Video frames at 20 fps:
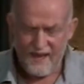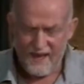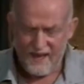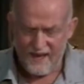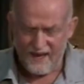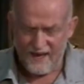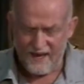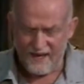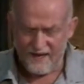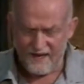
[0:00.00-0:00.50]

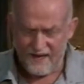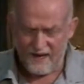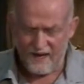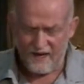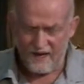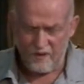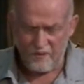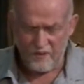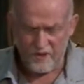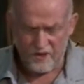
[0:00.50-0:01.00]
And
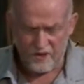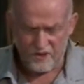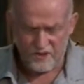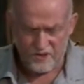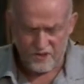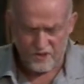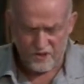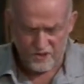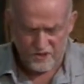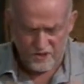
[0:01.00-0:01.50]
I want to ask
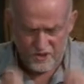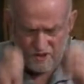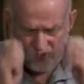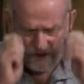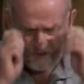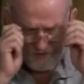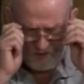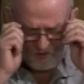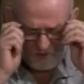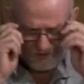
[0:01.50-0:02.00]
you to turn,
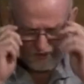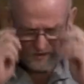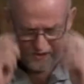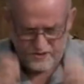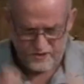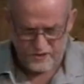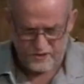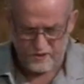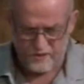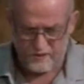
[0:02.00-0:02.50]
if you will,
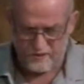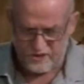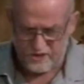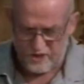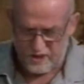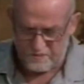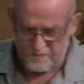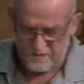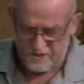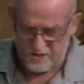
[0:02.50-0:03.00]
to
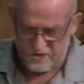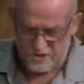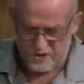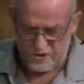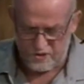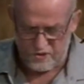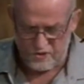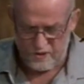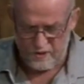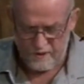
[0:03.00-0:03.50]
chapter 2,